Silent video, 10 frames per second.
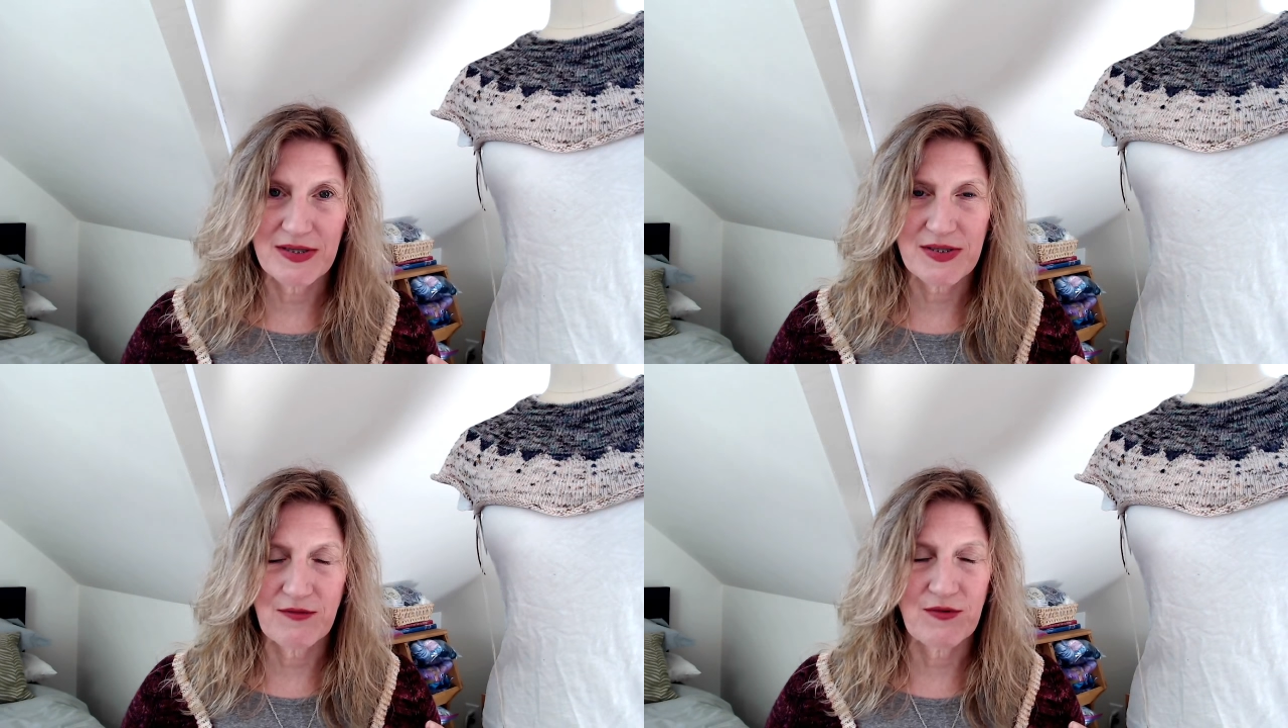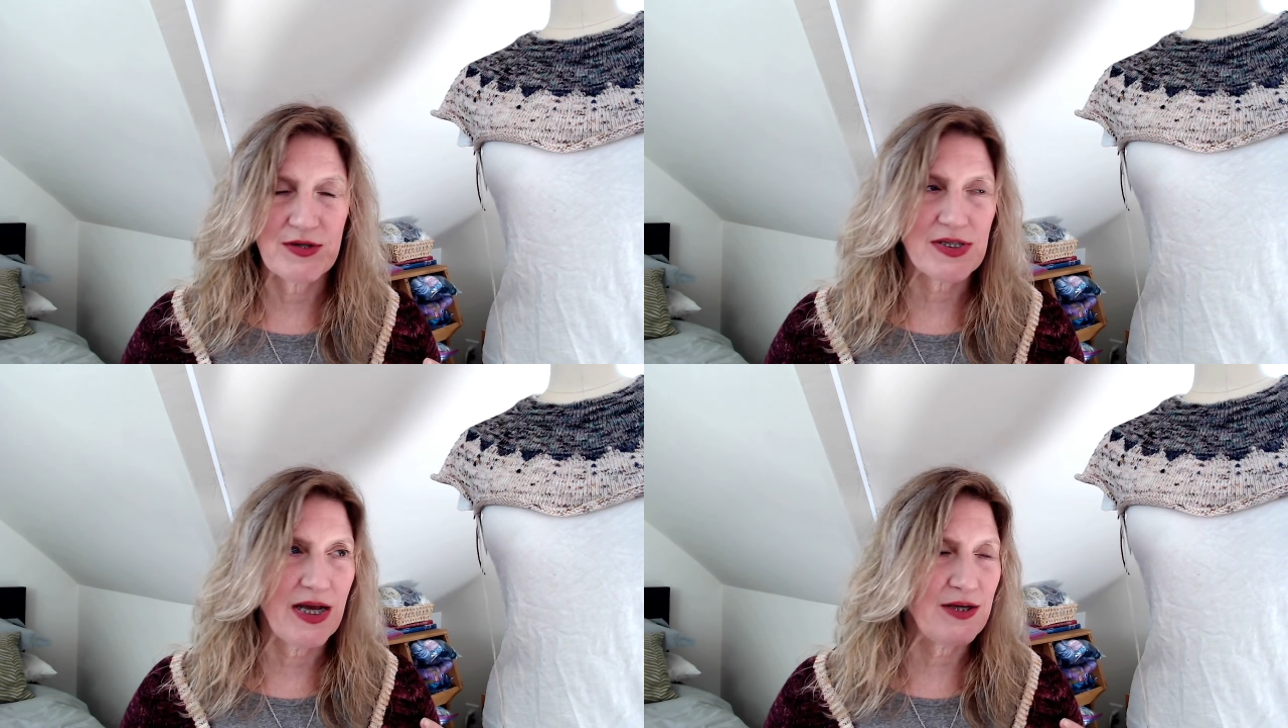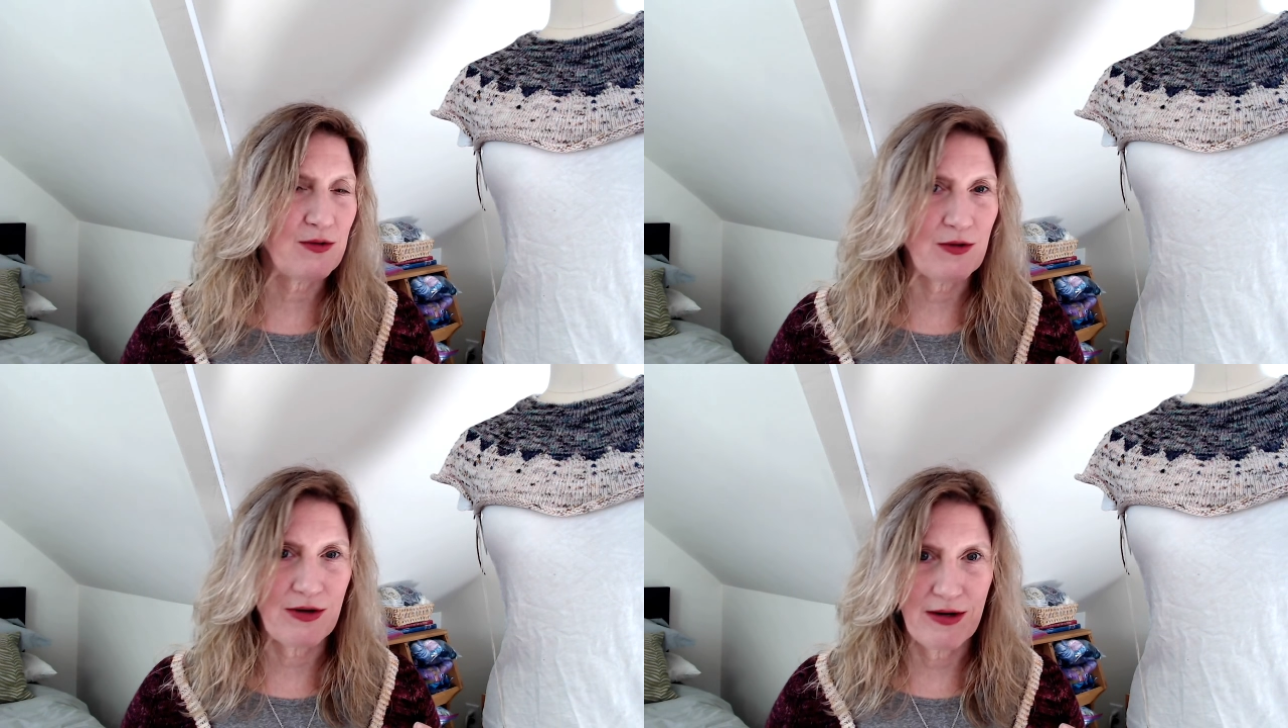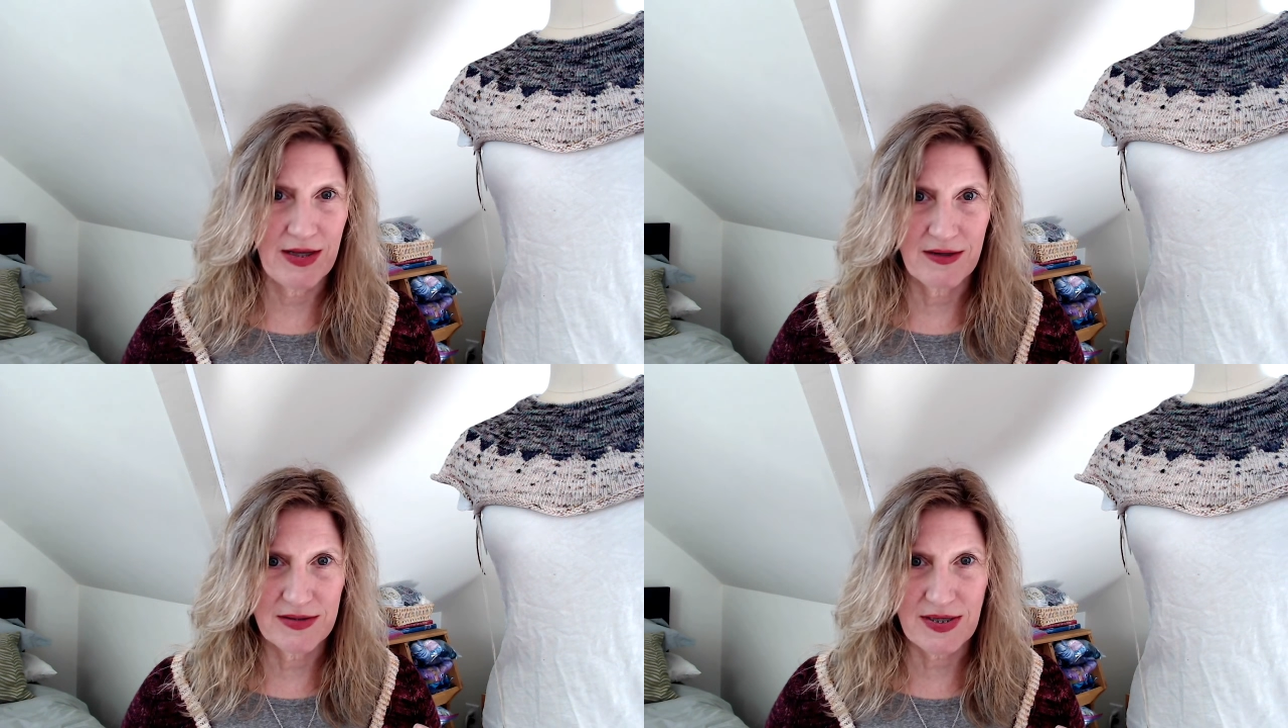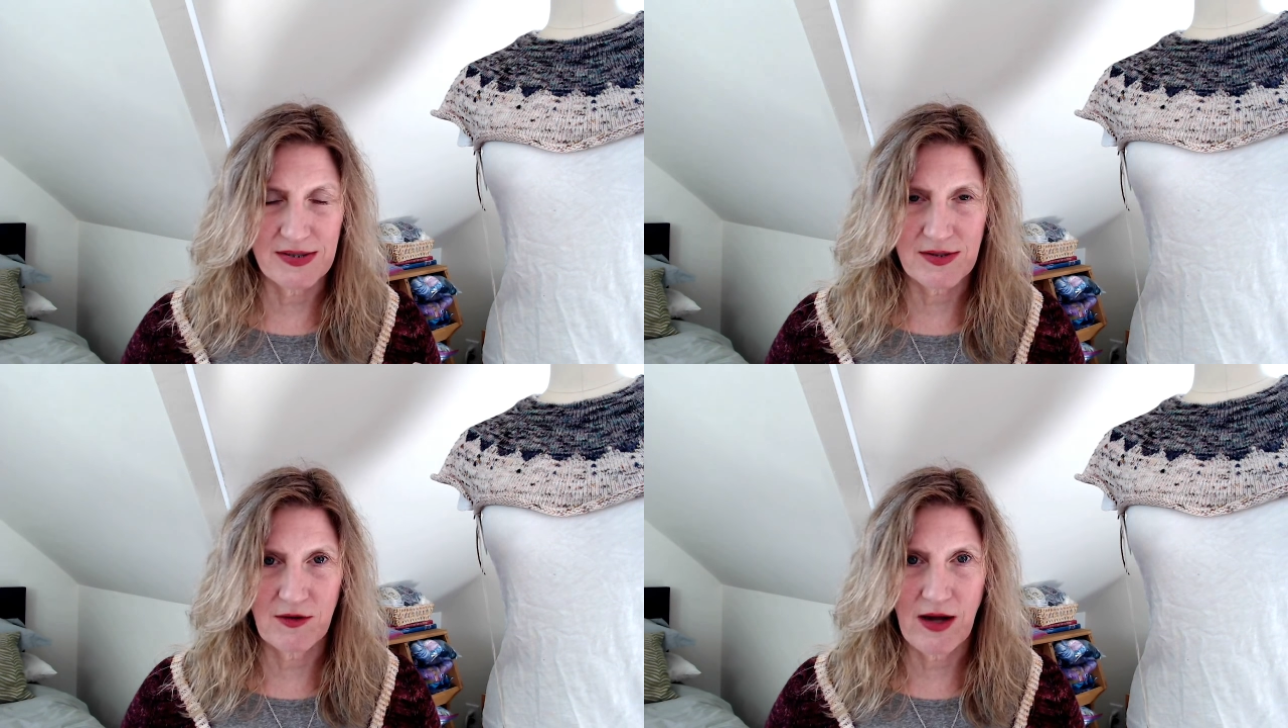So first I had to order needles. I
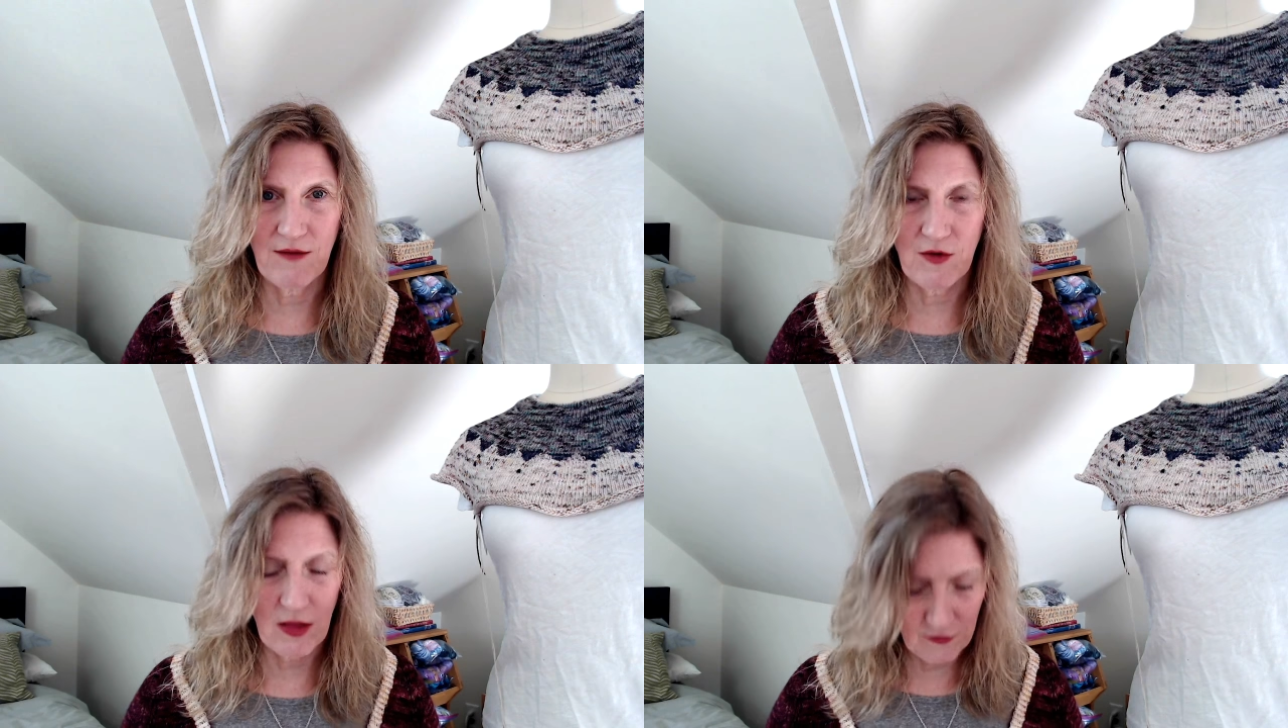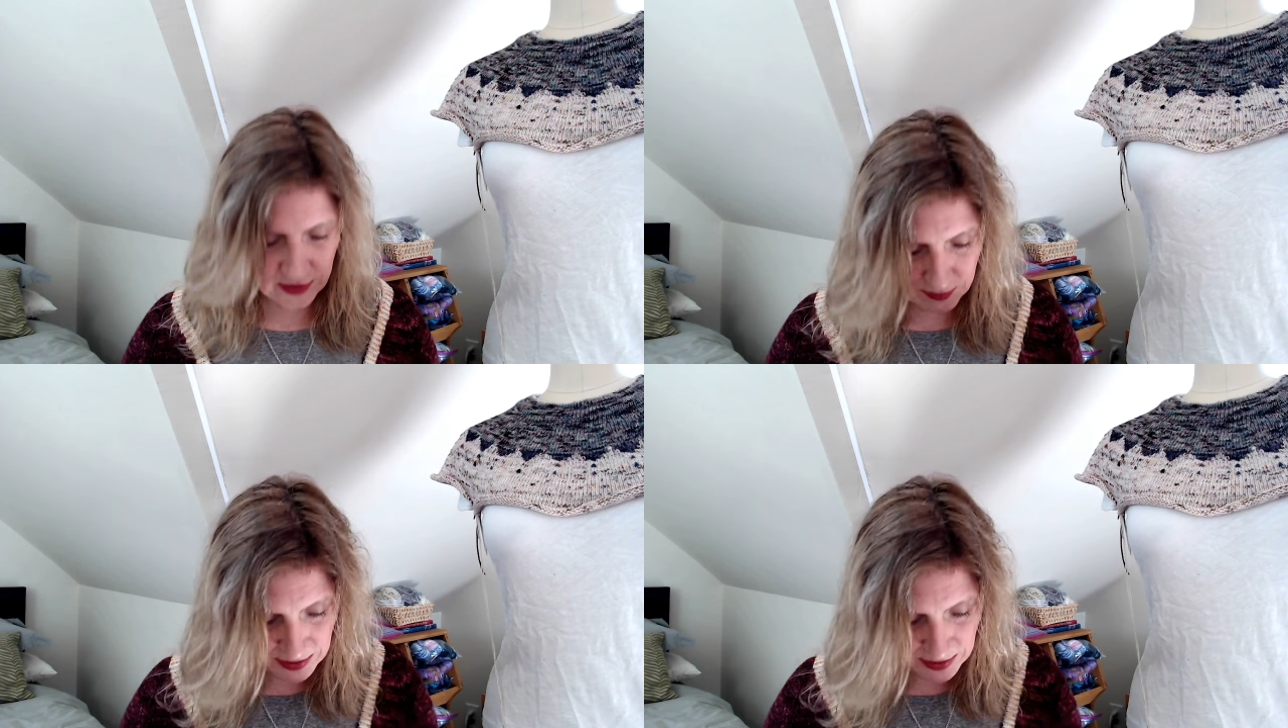still don't have all of them.